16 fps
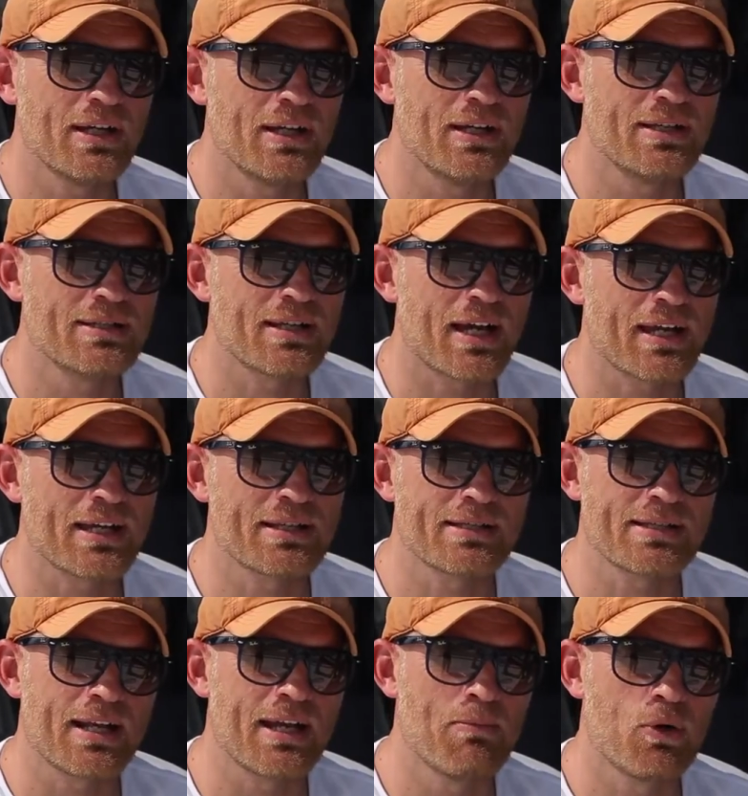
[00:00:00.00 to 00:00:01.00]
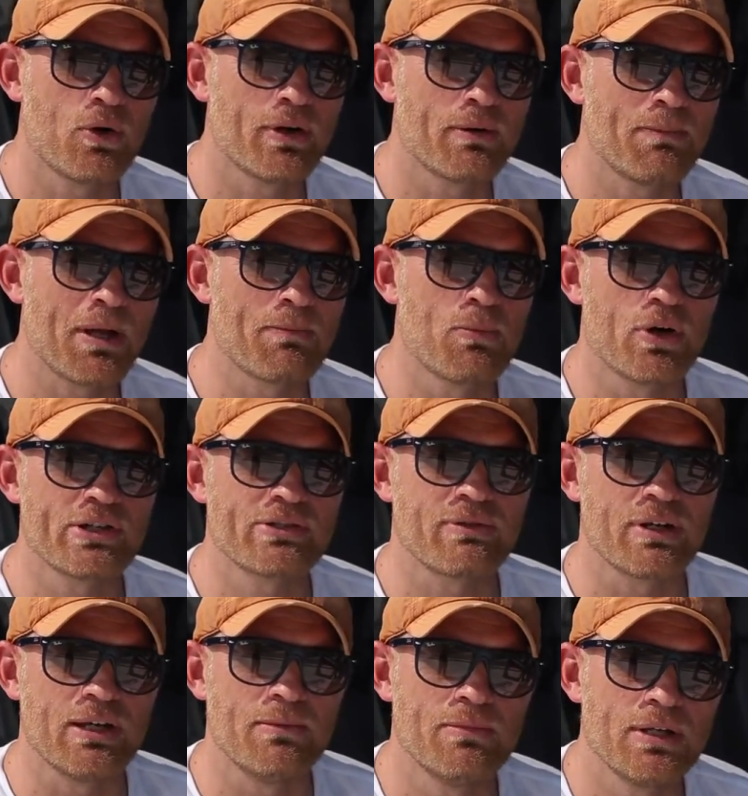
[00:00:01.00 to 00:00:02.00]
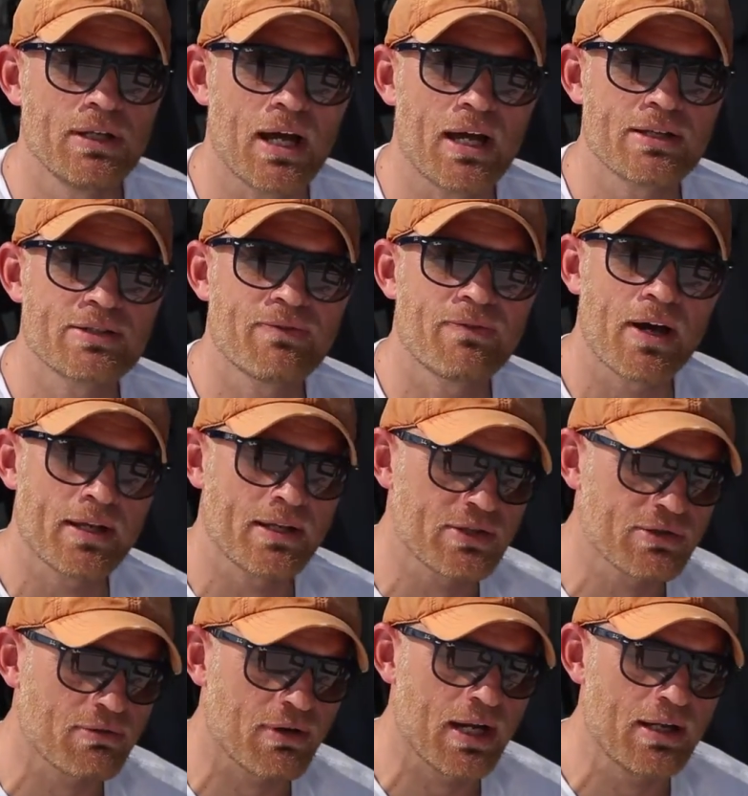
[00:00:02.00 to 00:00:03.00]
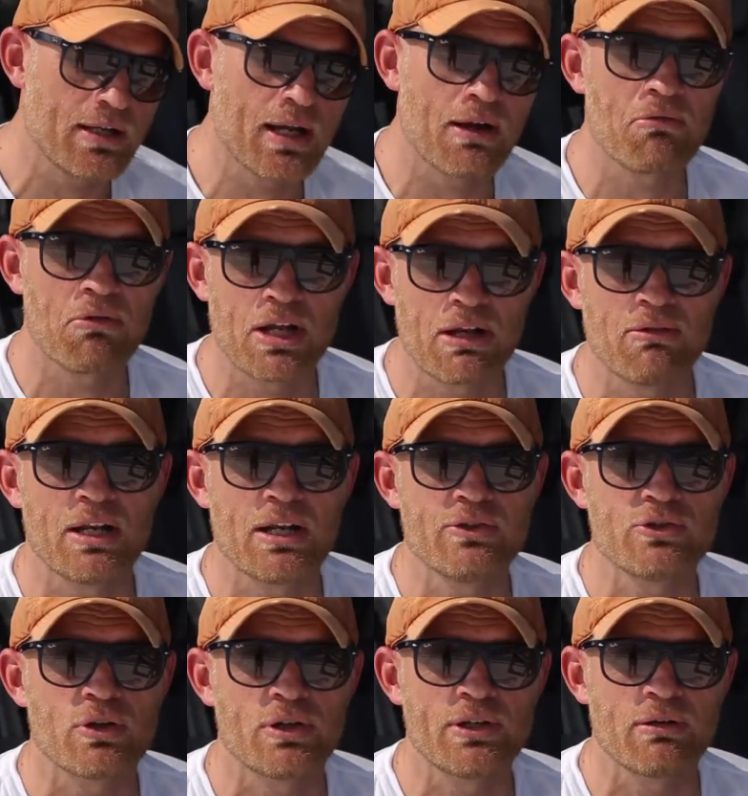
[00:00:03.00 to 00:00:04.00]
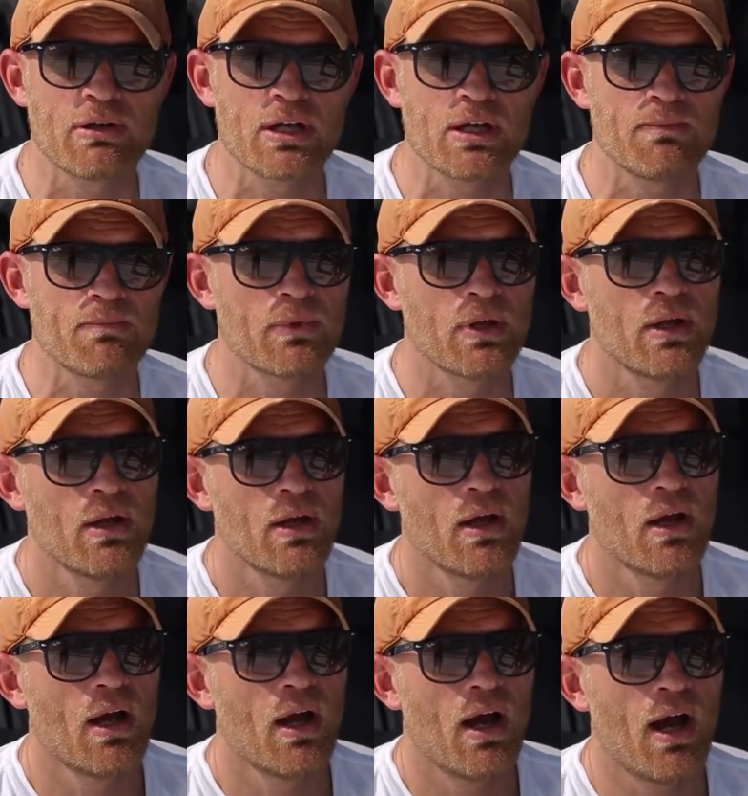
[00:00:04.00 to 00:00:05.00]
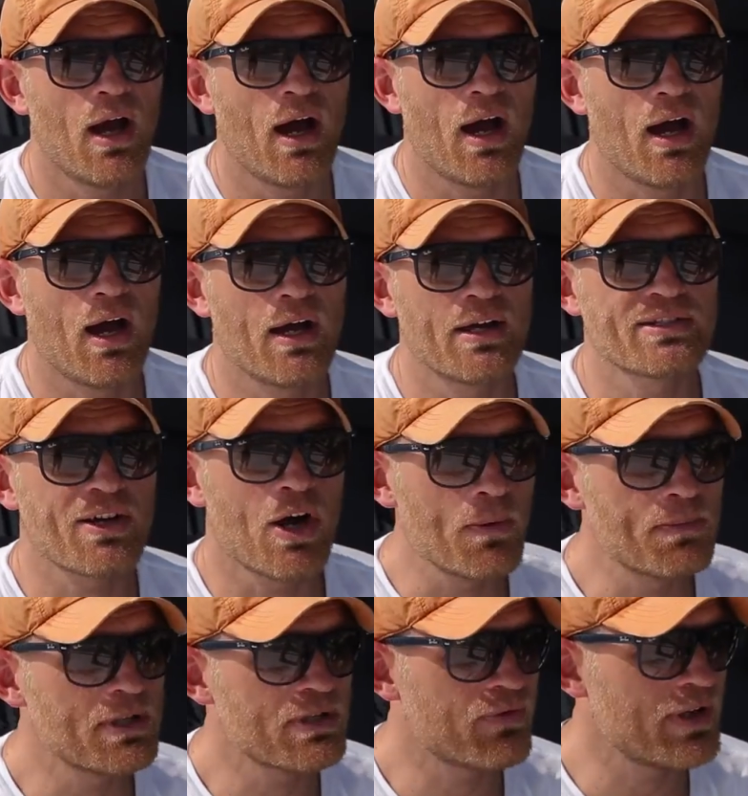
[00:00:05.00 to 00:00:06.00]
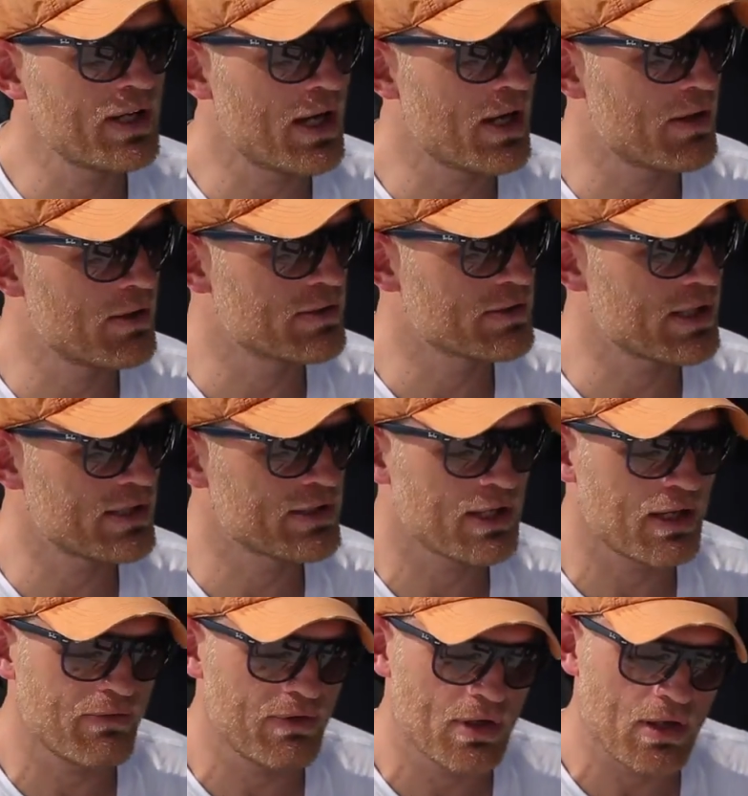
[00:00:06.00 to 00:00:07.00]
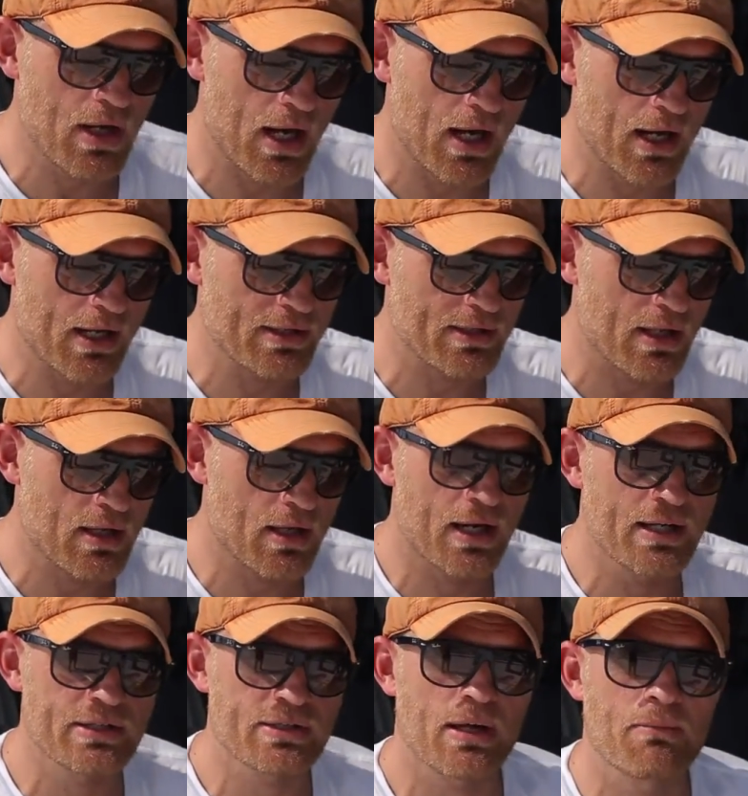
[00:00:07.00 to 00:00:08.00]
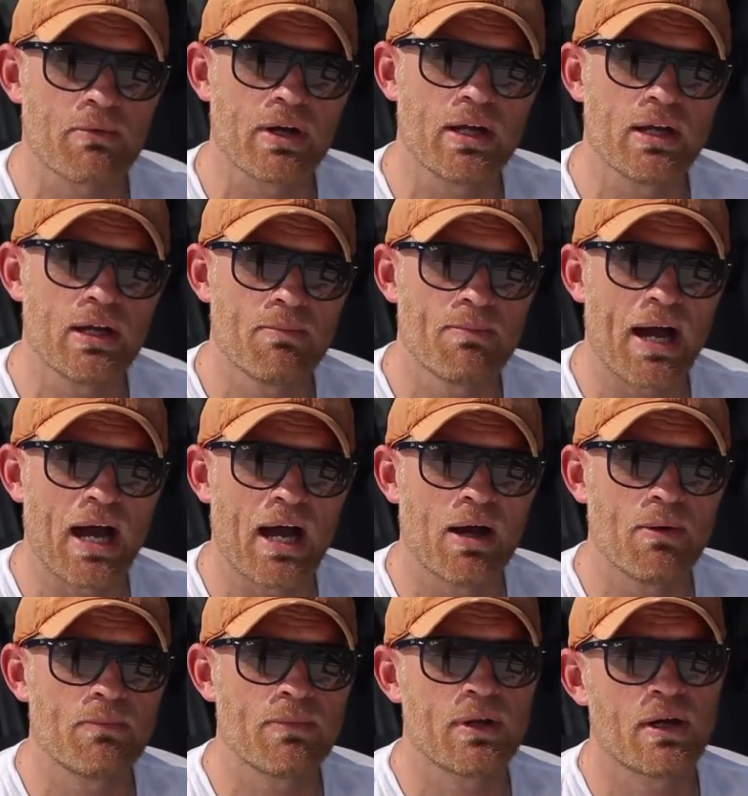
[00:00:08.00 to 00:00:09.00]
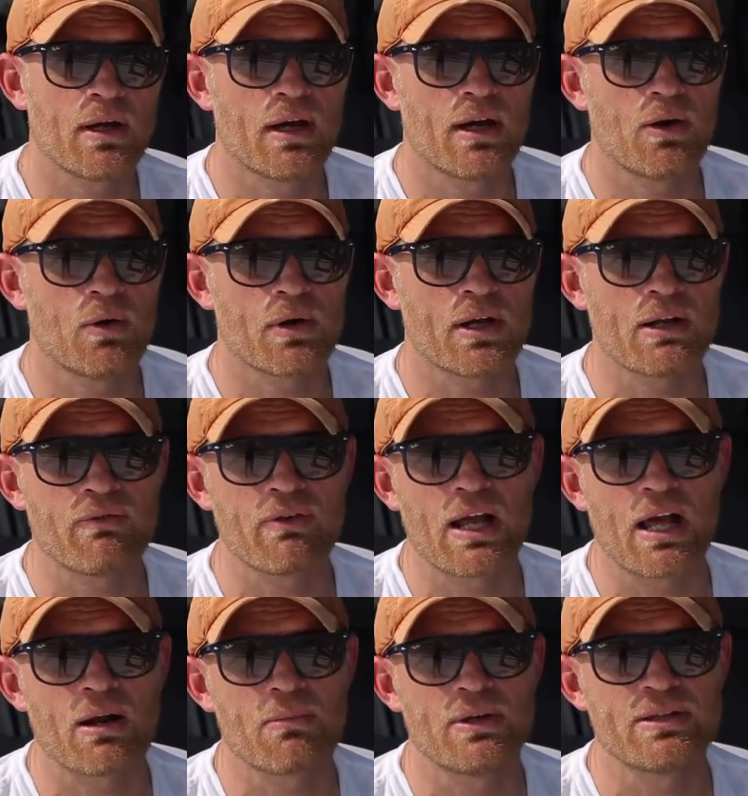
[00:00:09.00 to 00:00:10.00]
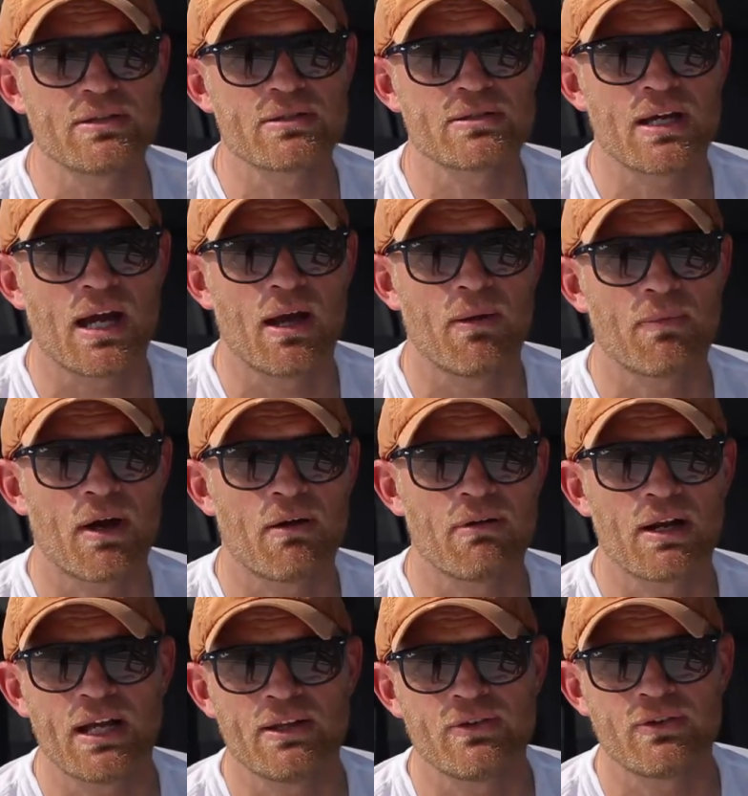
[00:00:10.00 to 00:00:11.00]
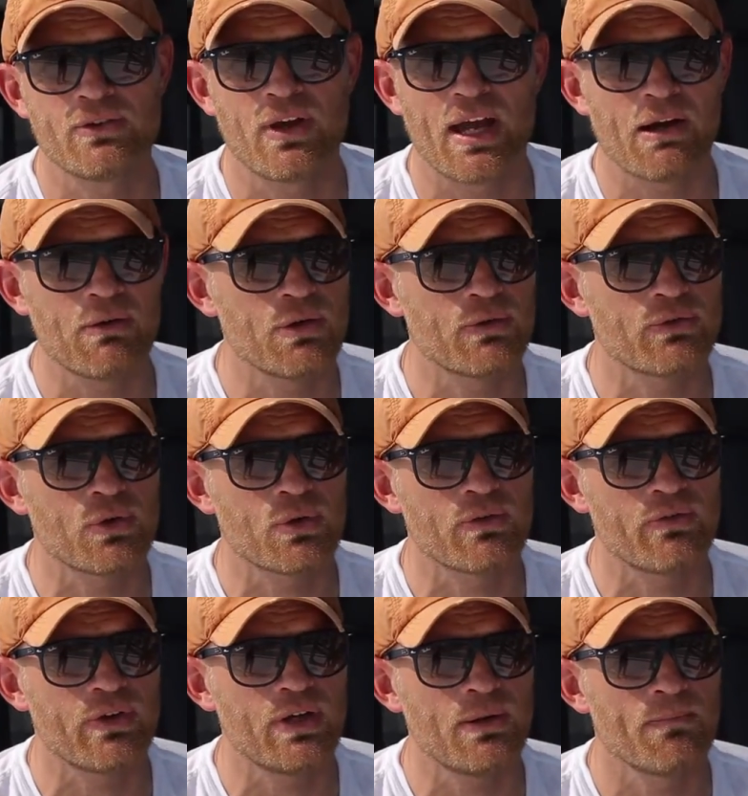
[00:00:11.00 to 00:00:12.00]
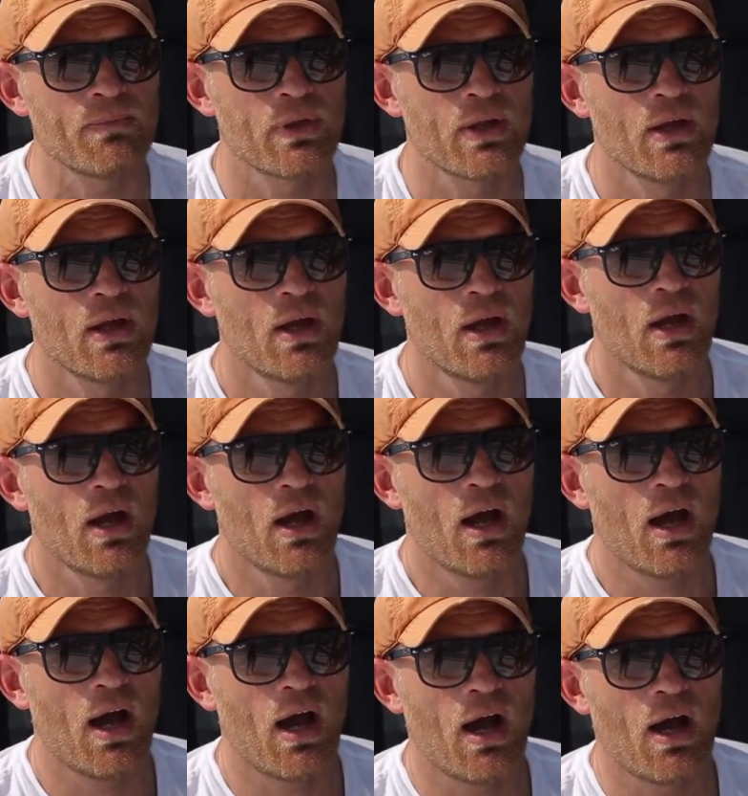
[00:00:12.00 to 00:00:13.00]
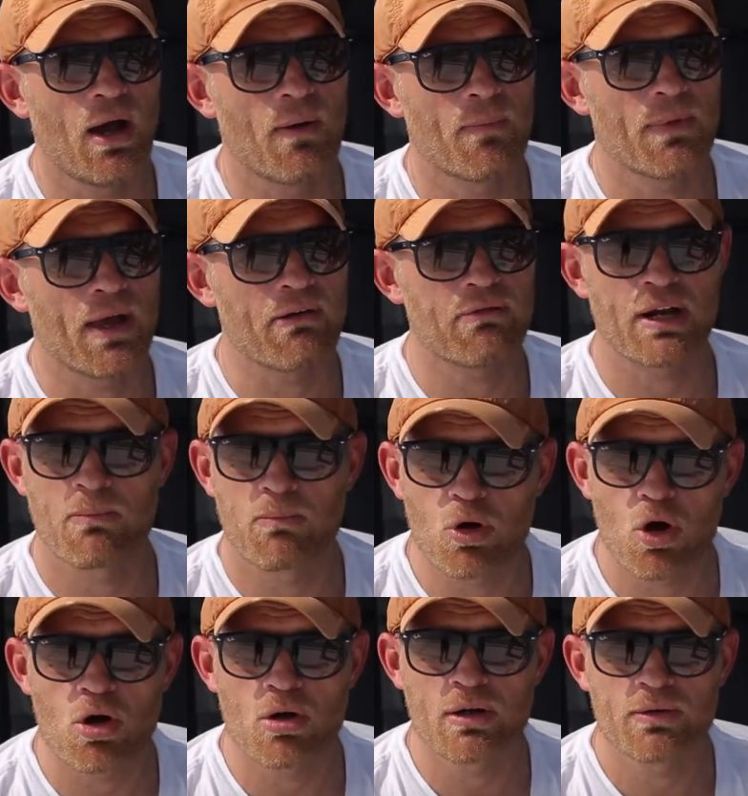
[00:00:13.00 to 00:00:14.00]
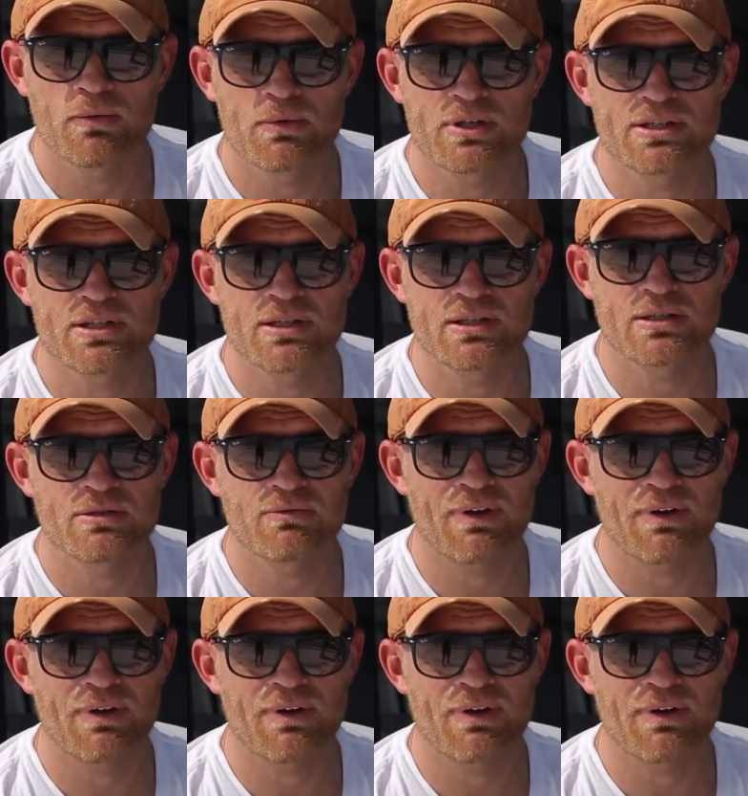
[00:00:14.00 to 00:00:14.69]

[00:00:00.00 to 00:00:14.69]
is, I guess, is any boy, big boy's dream. You know, it's fun, it's great, and I really, really enjoy doing it. Uh, so I hope this video is, is, giving you guys a nice summary about uh, all the different elements that are related to aerial photography. Um, I run a blog, which is